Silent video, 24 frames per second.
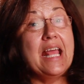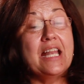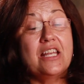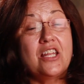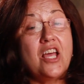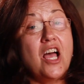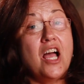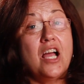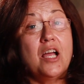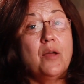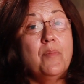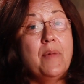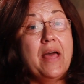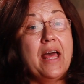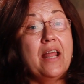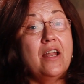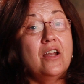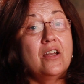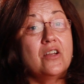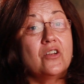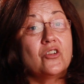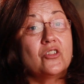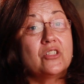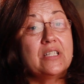talk about
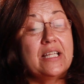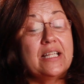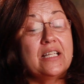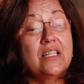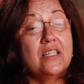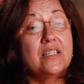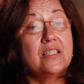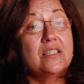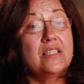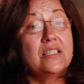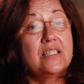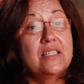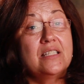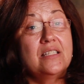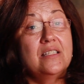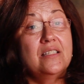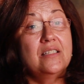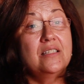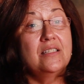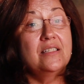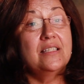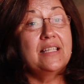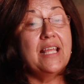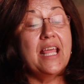it or
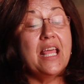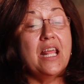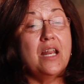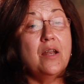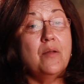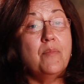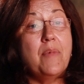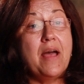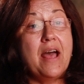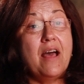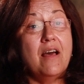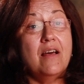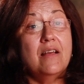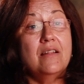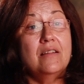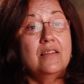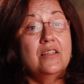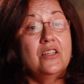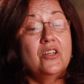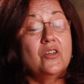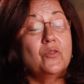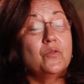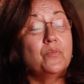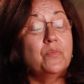say it about,
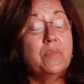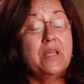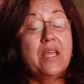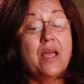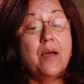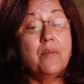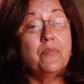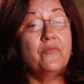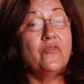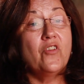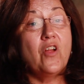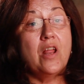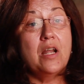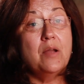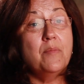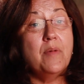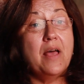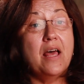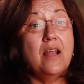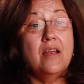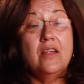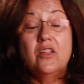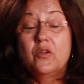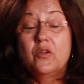you know, be upfront about